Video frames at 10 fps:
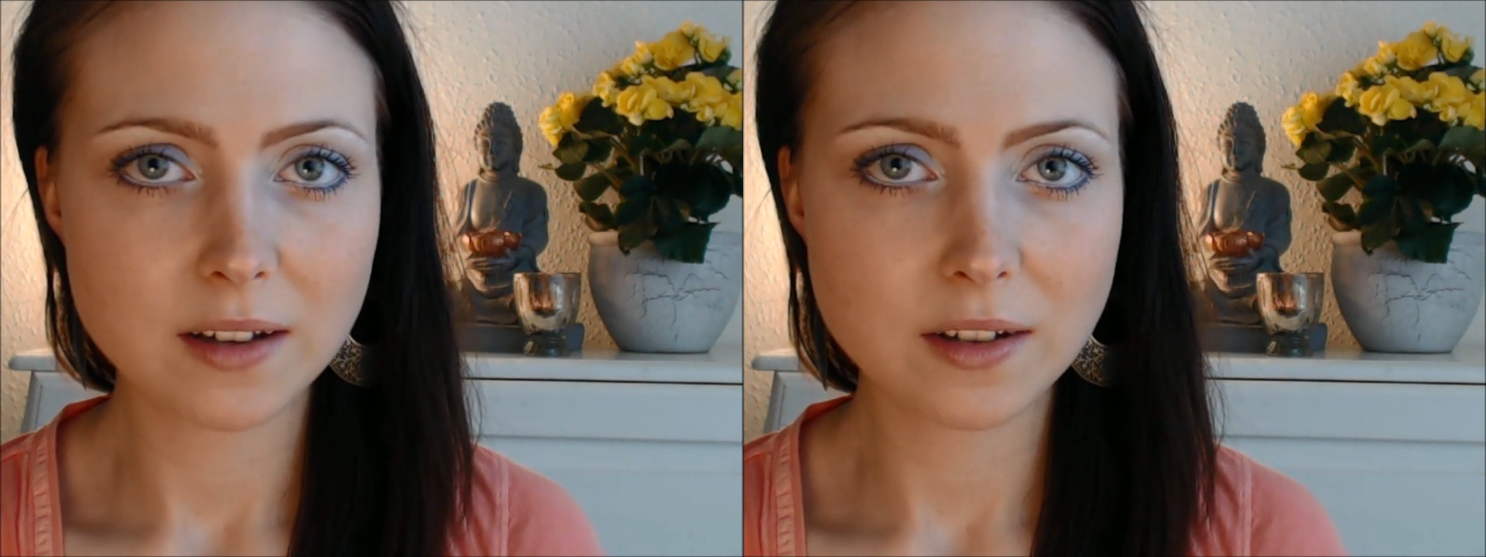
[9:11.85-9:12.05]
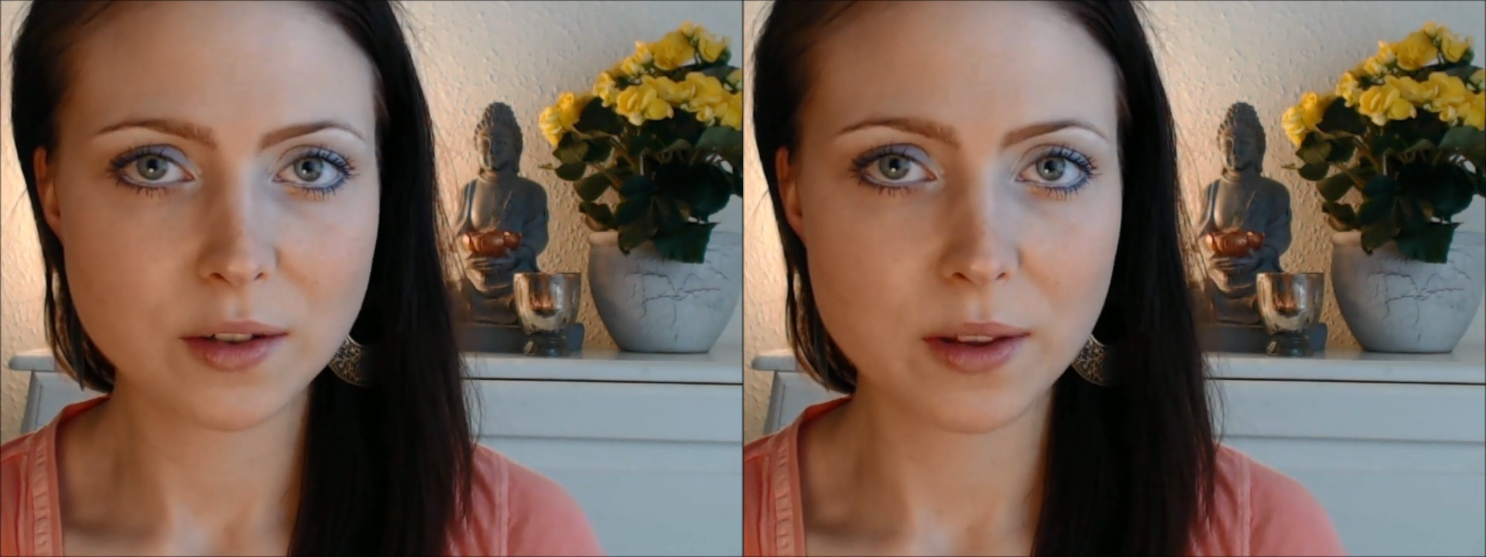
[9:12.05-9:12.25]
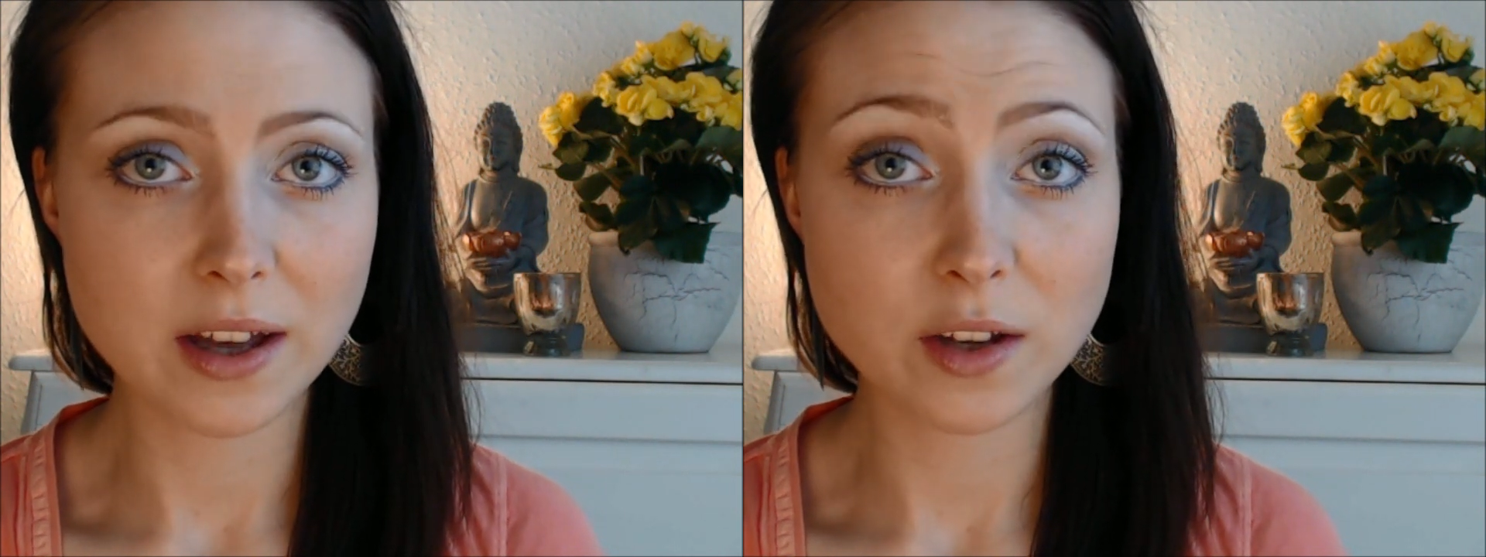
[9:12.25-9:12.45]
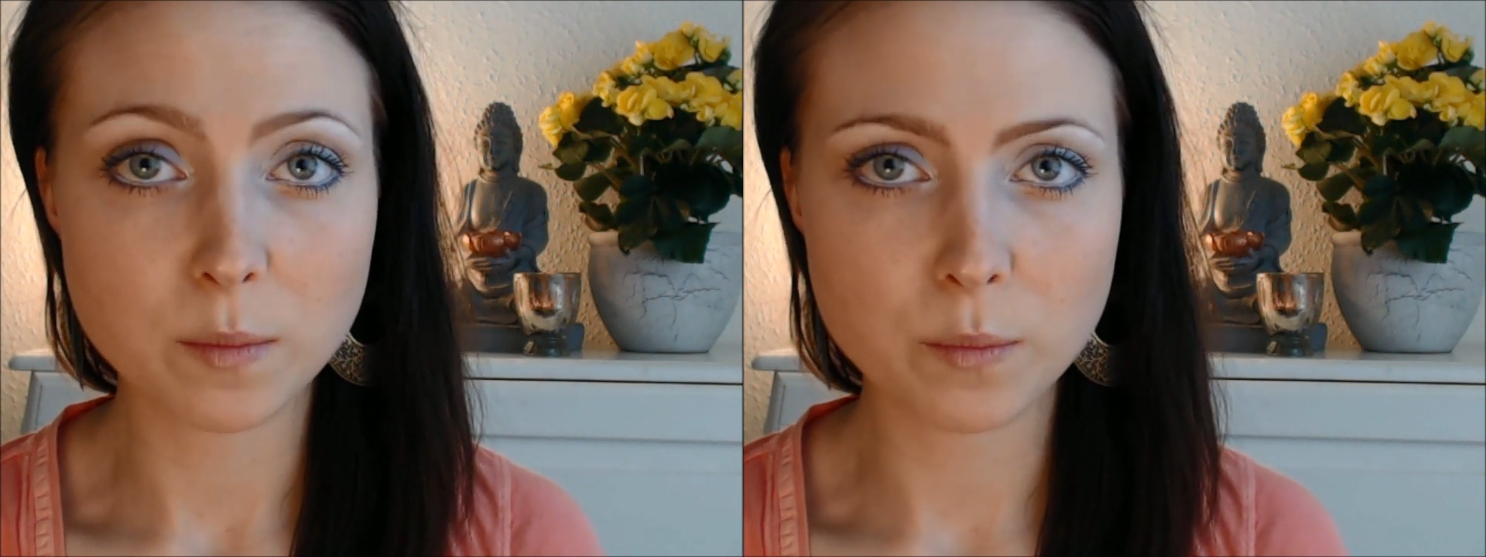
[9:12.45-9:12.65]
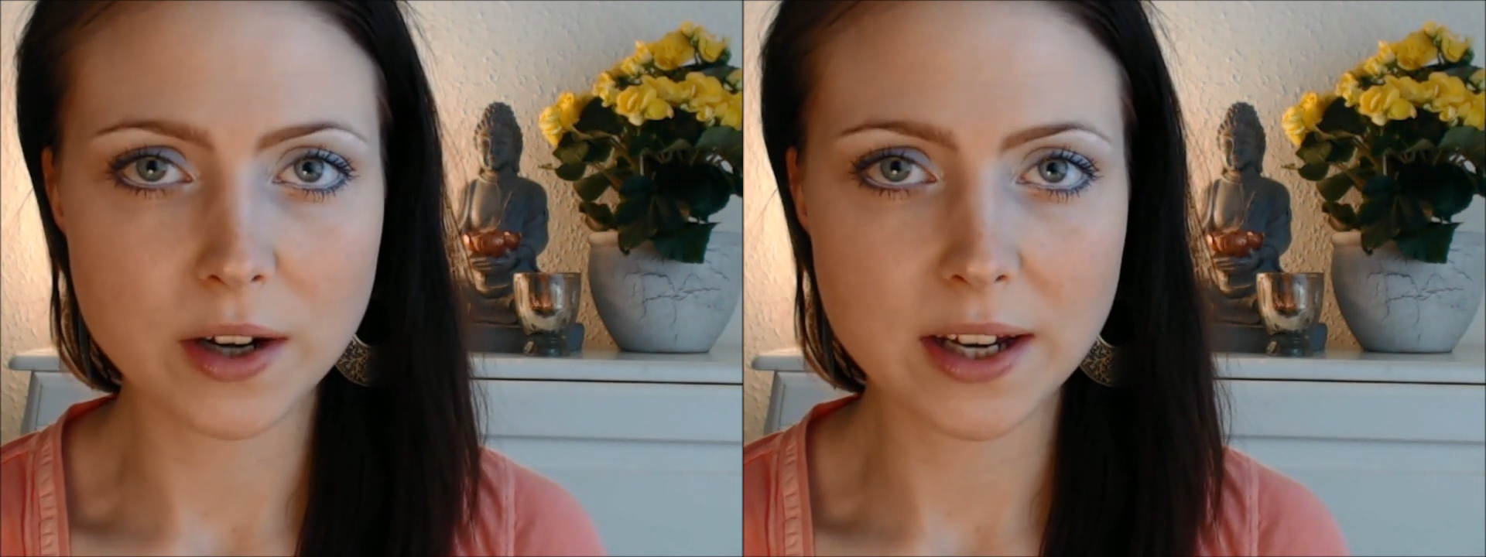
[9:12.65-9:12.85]
so that your
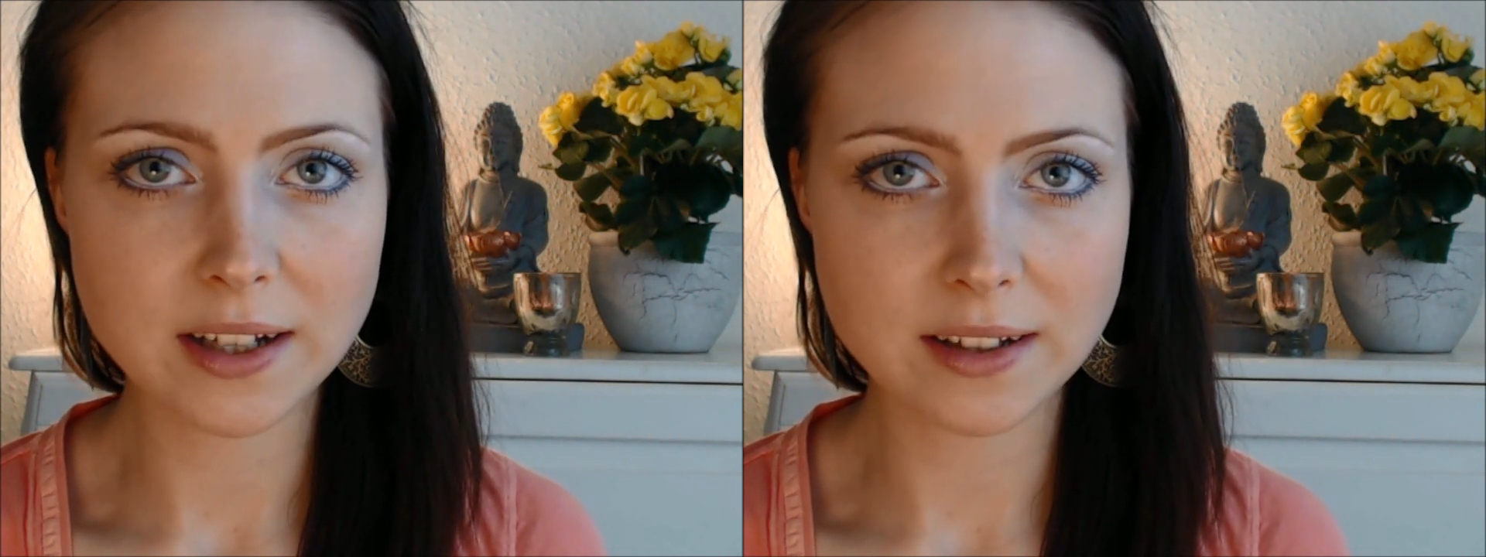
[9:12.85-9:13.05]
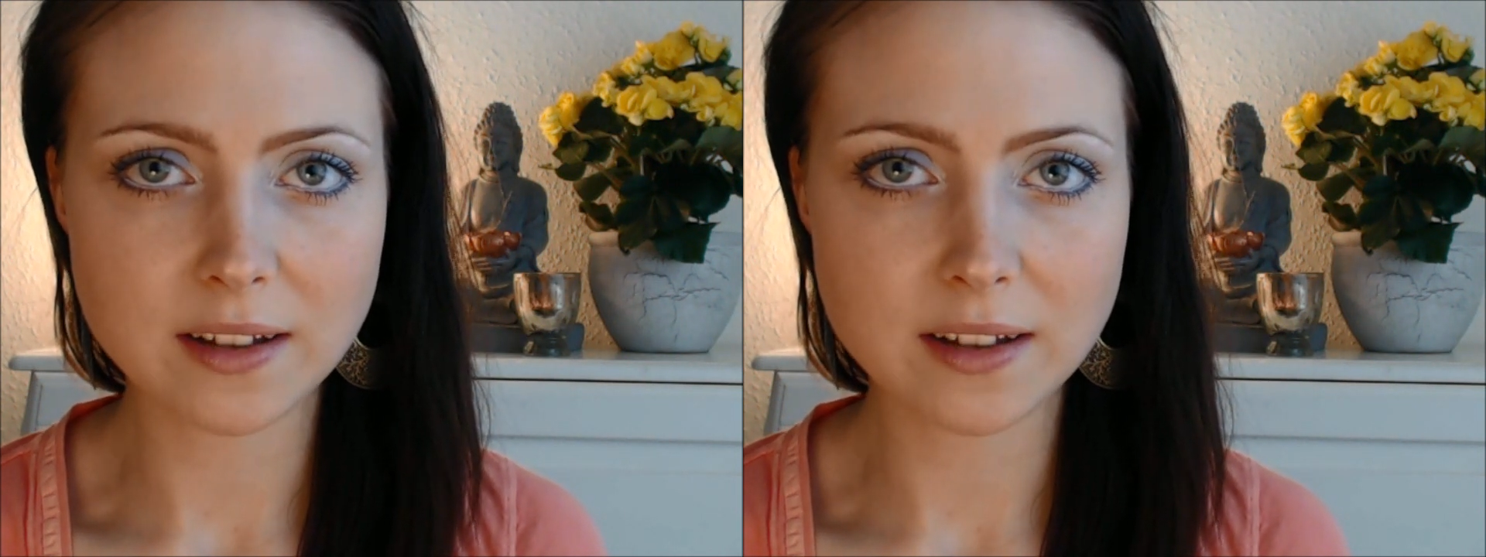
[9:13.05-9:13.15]
brain is